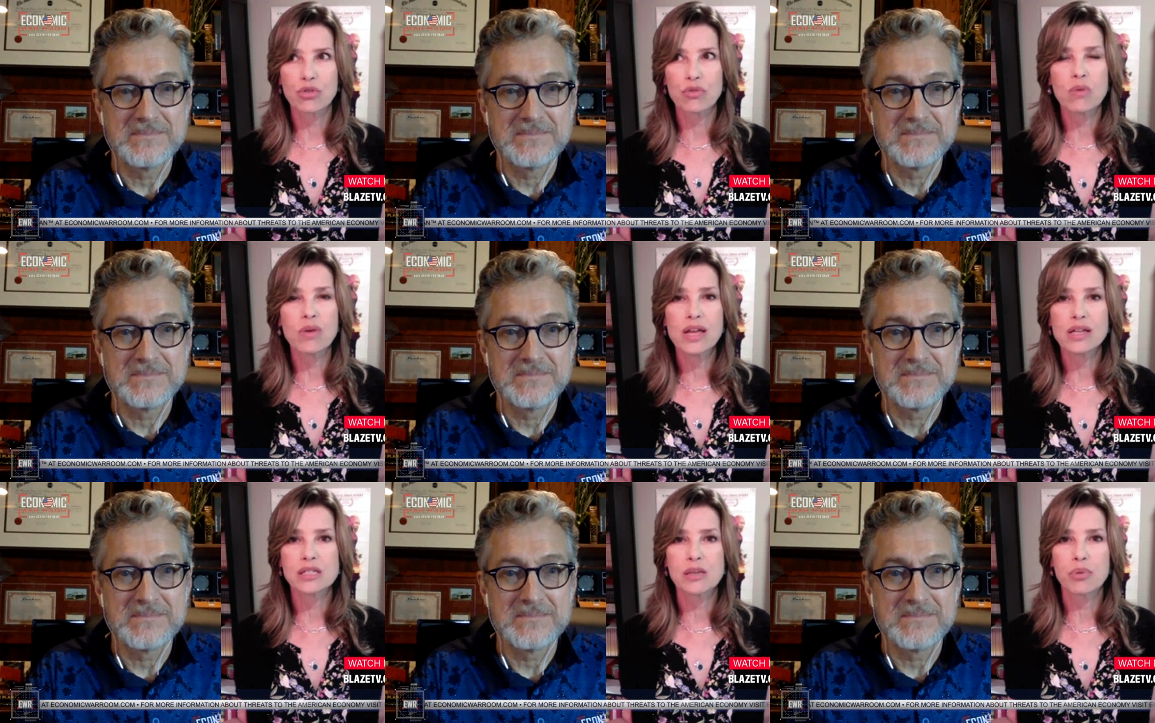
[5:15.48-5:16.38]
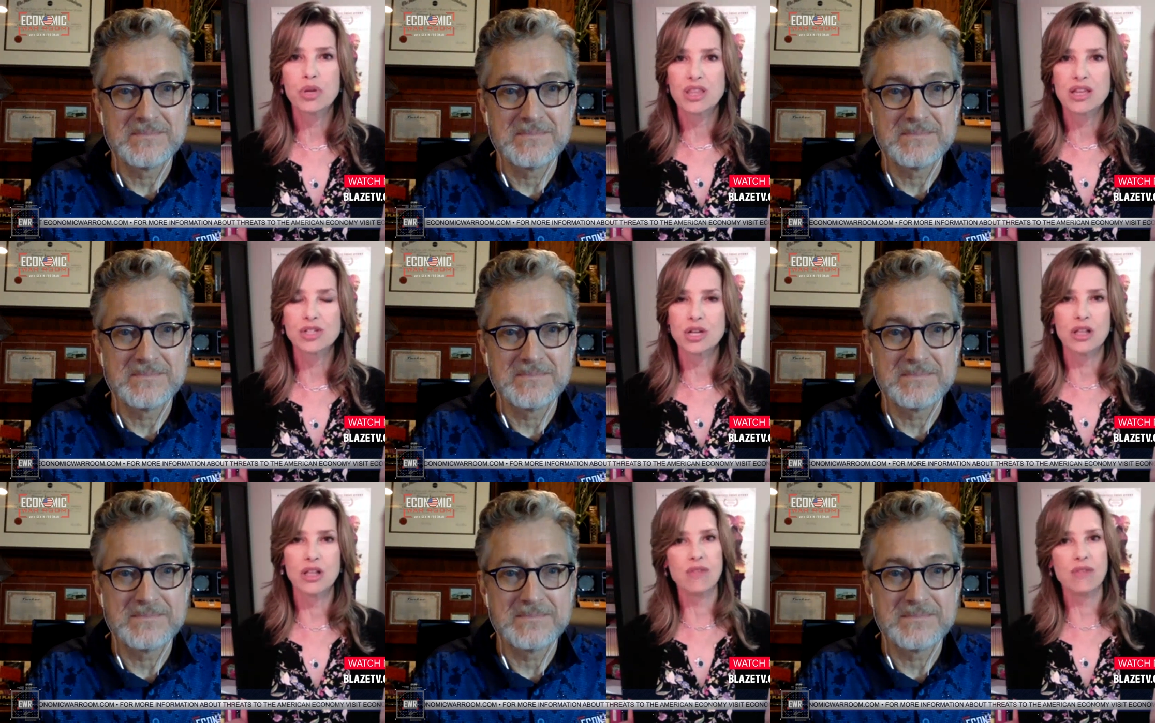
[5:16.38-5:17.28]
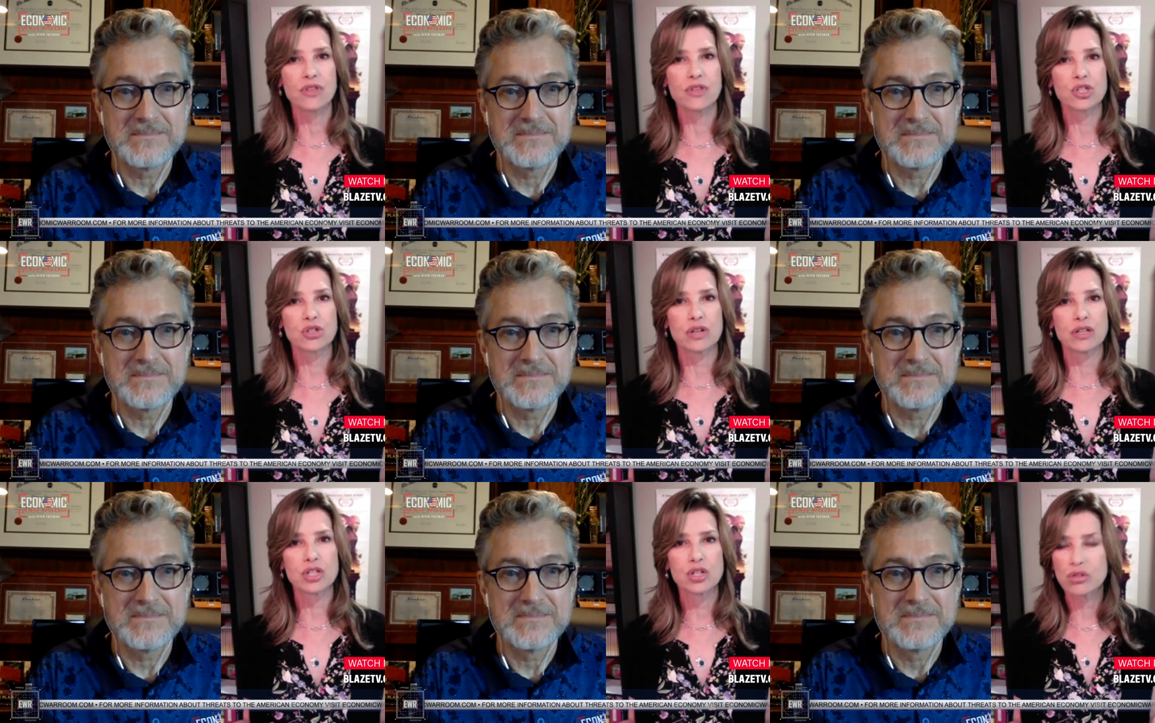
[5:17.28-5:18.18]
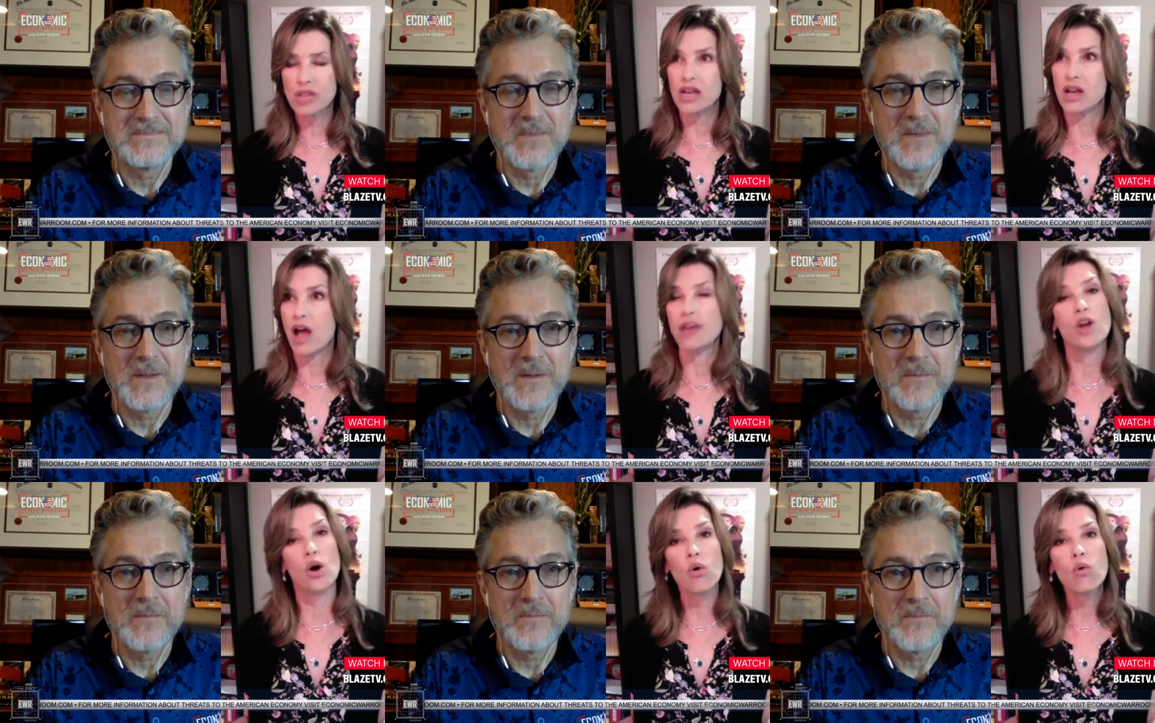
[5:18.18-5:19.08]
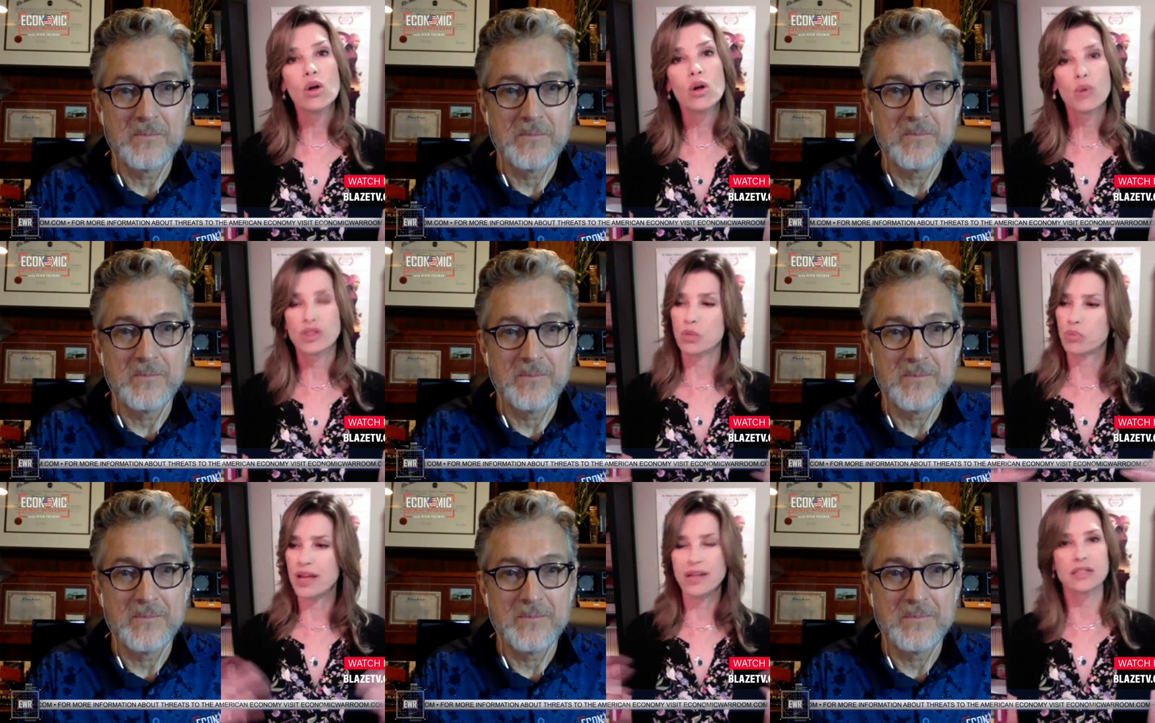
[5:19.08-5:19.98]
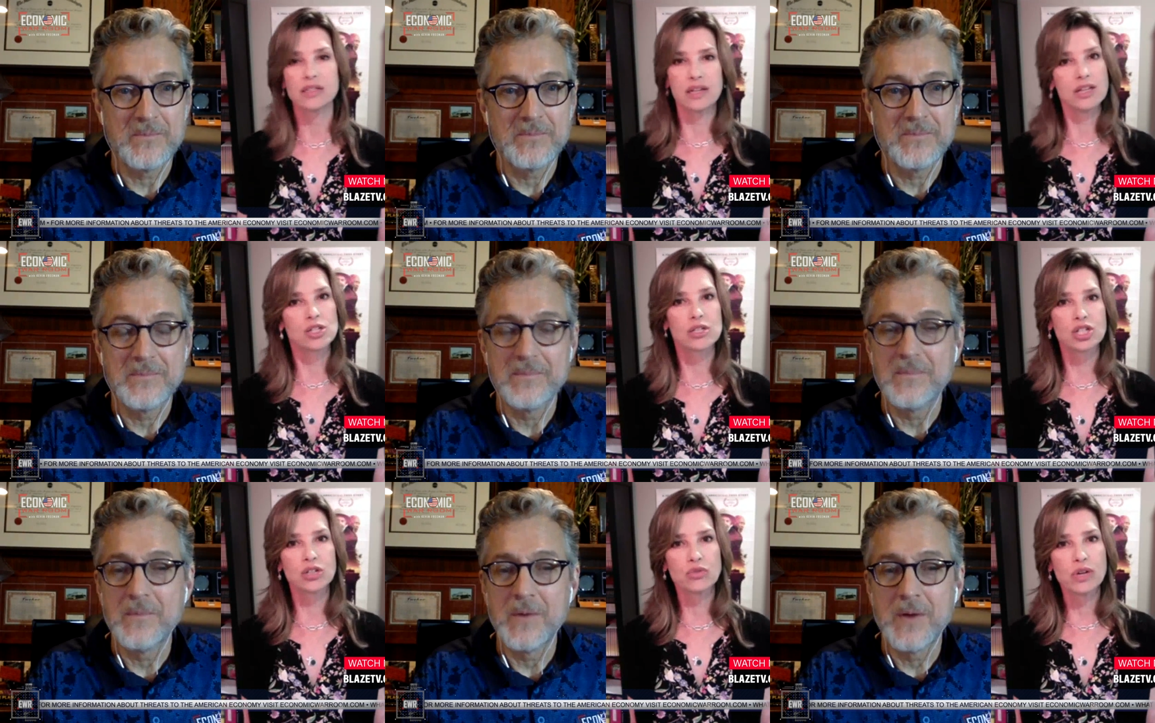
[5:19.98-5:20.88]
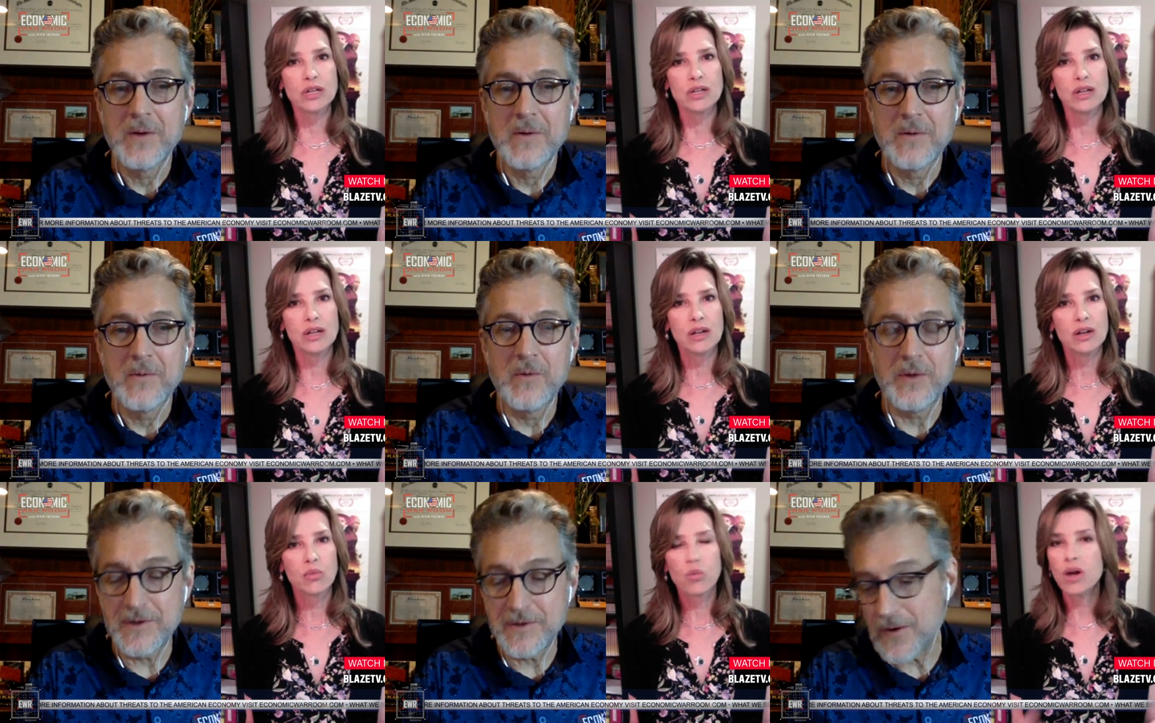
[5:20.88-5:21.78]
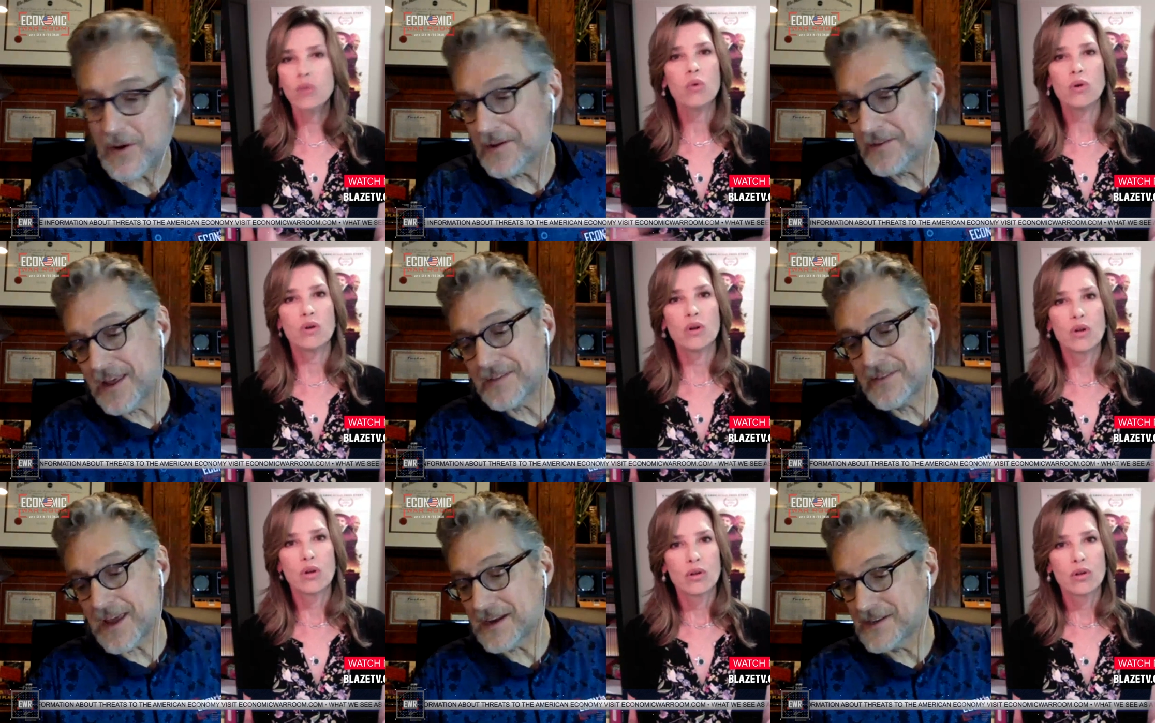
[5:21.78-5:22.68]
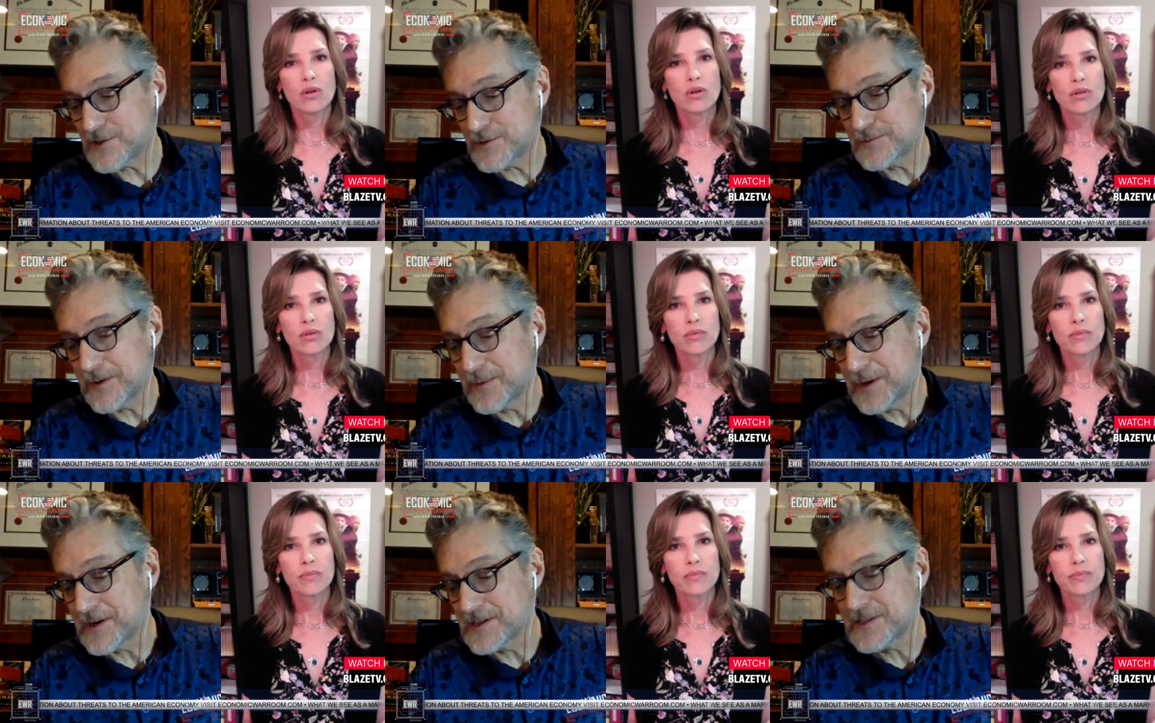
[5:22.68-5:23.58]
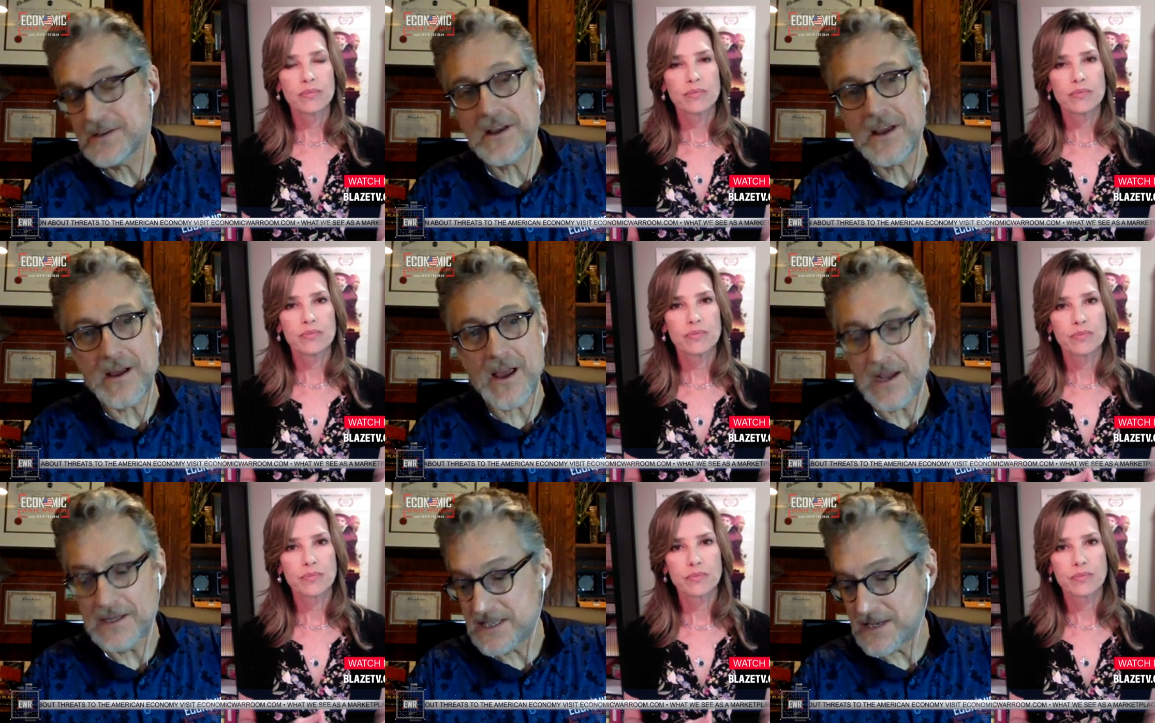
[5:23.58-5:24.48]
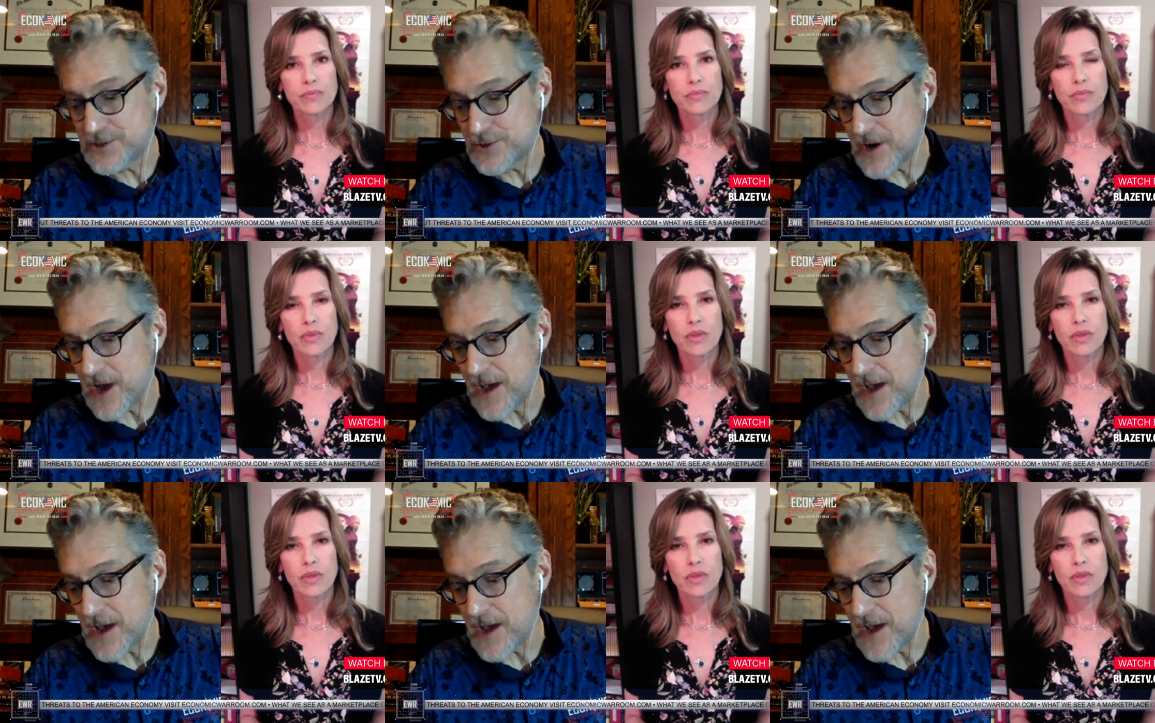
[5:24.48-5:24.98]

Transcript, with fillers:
Speaker 1: three weeks to put things online for the students? Do they not know what they're planning to teach the children?
Speaker 2: Well, you know, that, that concerns me because I sent you a